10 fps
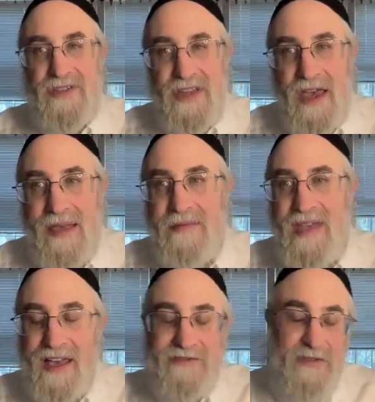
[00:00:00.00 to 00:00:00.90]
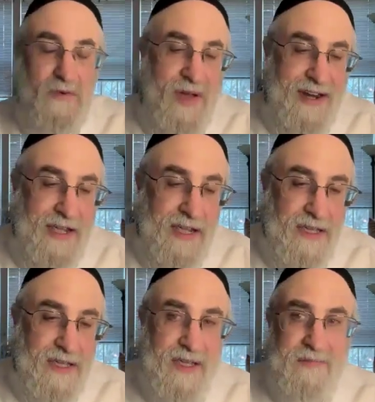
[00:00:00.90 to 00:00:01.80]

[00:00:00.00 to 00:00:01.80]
time after the wedding.